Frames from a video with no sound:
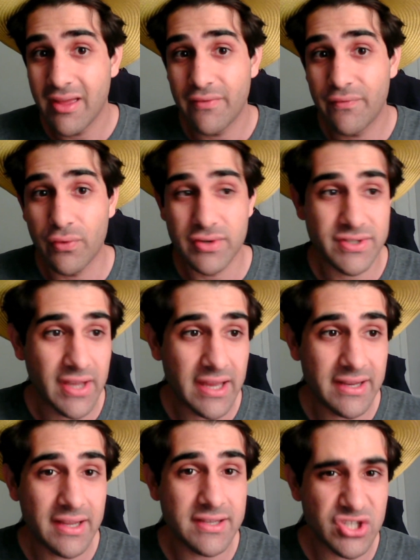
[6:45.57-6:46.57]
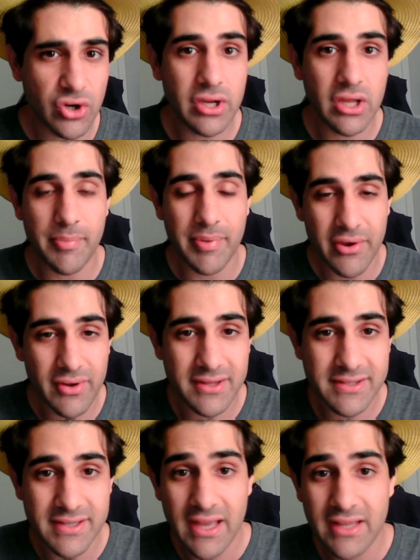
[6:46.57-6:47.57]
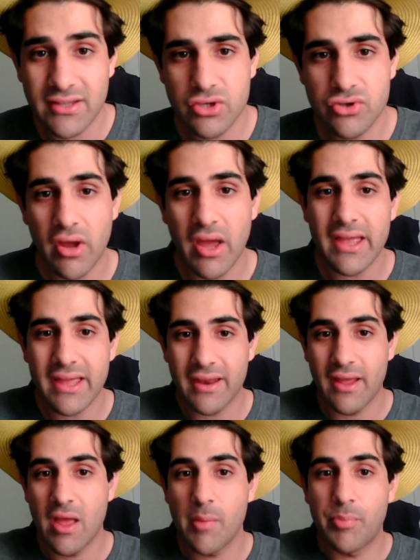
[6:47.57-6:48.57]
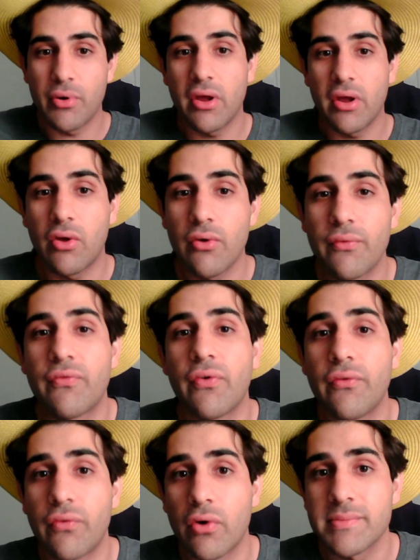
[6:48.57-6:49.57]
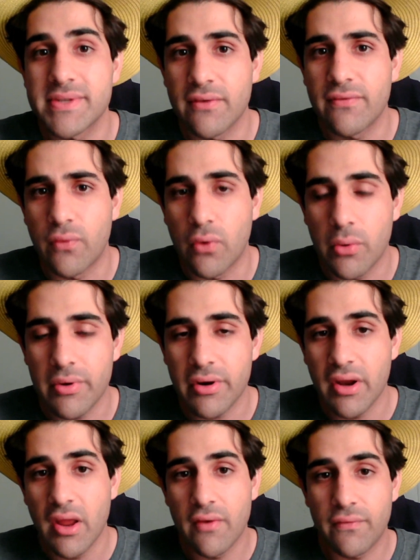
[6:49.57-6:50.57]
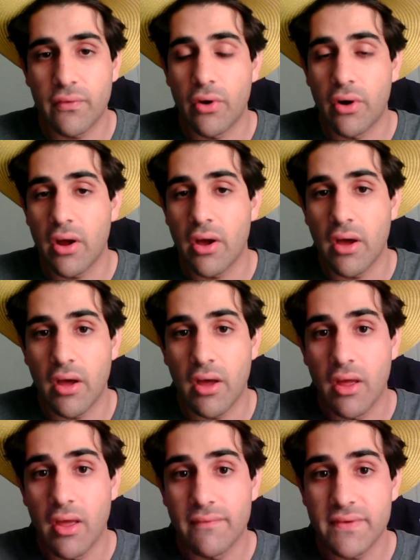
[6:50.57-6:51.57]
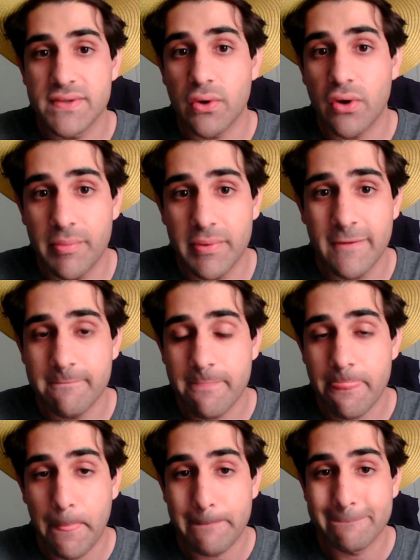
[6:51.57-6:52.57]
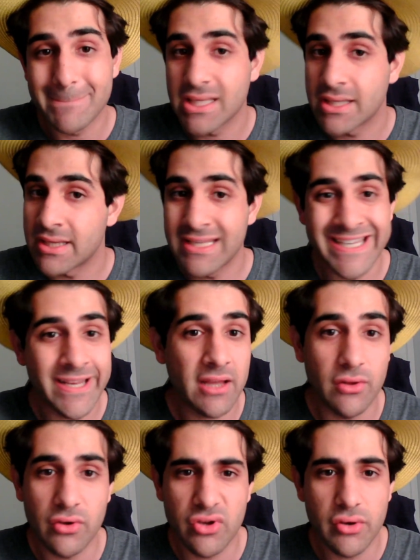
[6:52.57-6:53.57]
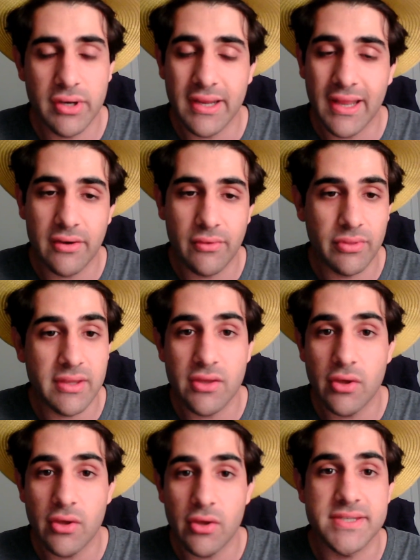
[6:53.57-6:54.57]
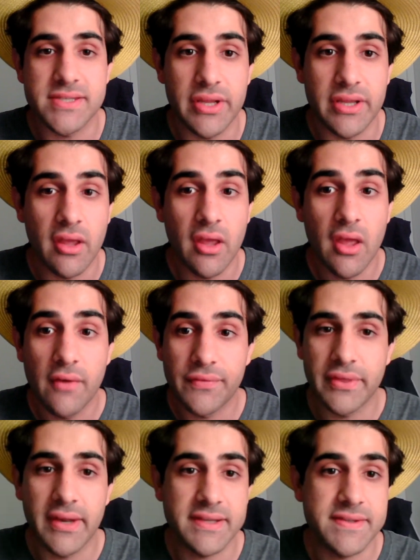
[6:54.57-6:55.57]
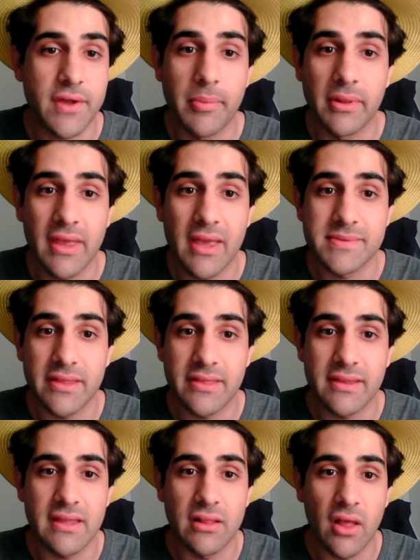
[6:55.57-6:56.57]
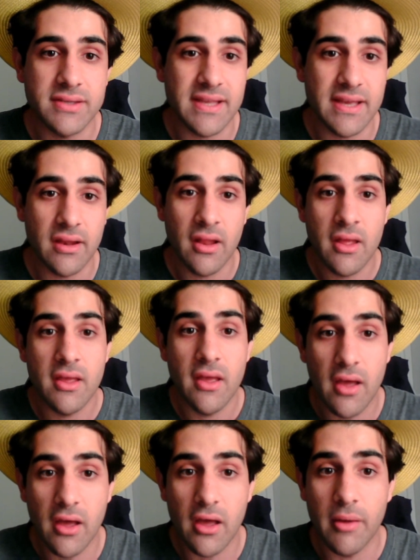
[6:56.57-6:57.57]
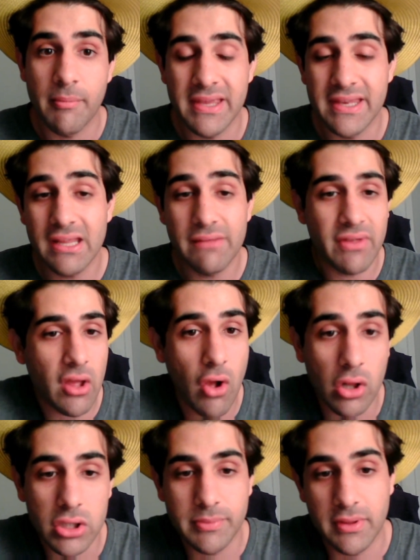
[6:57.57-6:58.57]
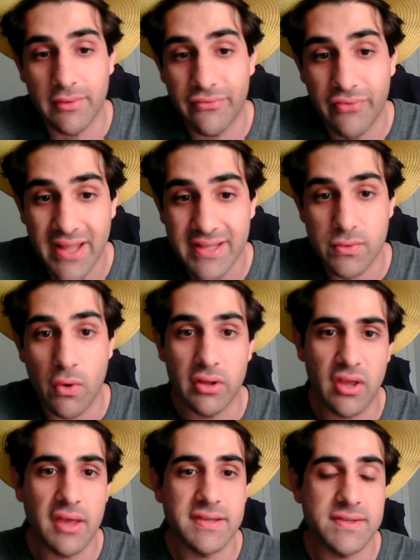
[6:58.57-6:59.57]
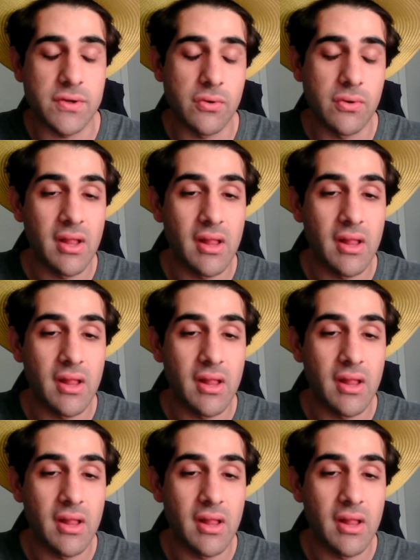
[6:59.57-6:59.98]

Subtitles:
for getting a starting appearance to try and put a good foot for himself forward for Vincent Company, he did not look good. And I don't think he'll be starting for the next couple of games. I think he lost that. He didn't even get called up to the France squad, guys. So